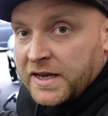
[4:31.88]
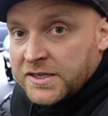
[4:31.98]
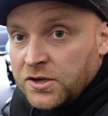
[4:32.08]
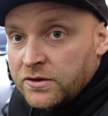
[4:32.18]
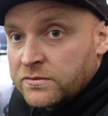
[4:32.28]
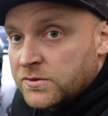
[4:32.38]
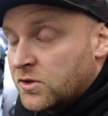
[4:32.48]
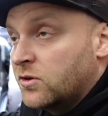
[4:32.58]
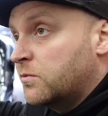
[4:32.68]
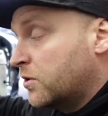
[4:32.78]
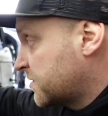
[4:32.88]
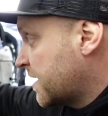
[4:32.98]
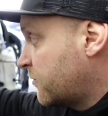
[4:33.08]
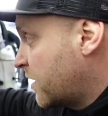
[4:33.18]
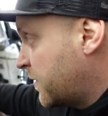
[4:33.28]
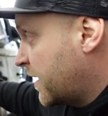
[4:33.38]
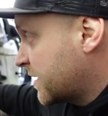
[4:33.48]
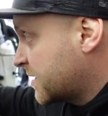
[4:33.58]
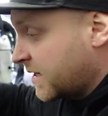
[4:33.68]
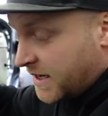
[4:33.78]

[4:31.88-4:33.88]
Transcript: packs on. So both side rad packs.